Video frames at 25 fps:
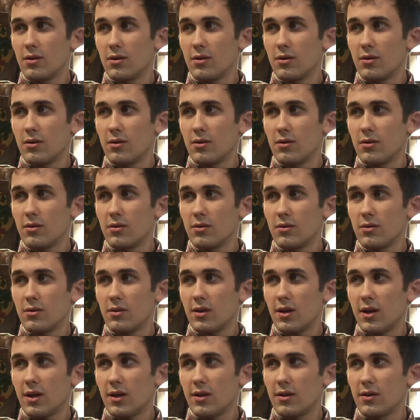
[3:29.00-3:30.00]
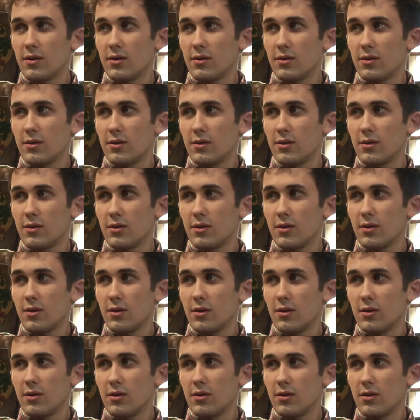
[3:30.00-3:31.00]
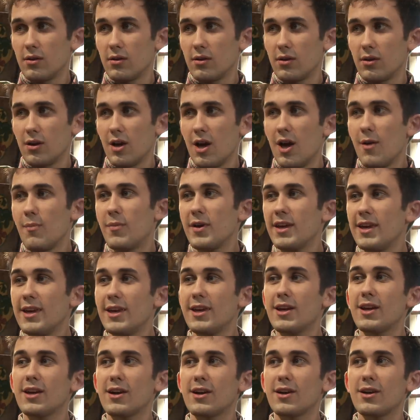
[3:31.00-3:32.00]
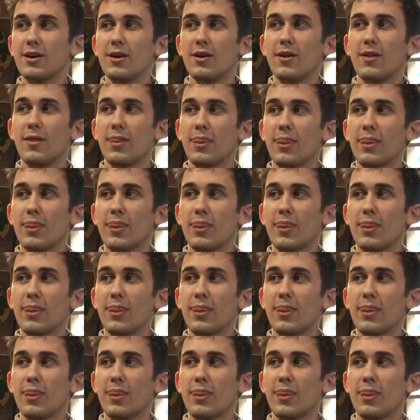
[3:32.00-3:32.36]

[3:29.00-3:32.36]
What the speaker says: doesn't come across that way. I think that's where it can get